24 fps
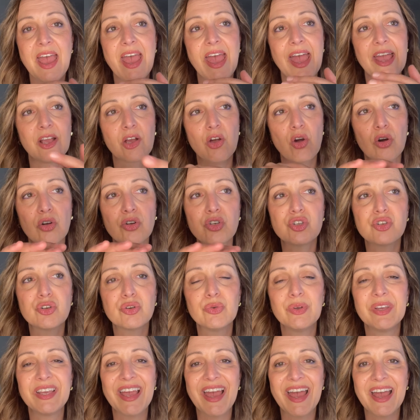And
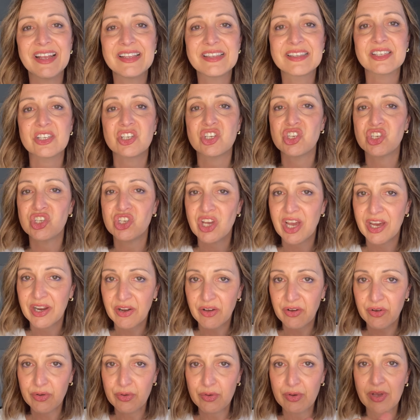contouring adds a
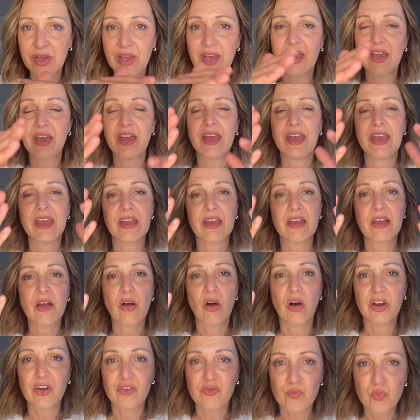shadow. It
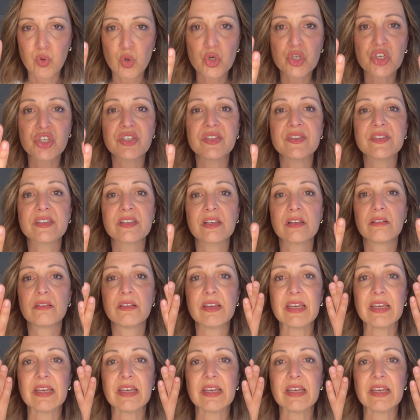kind of pushes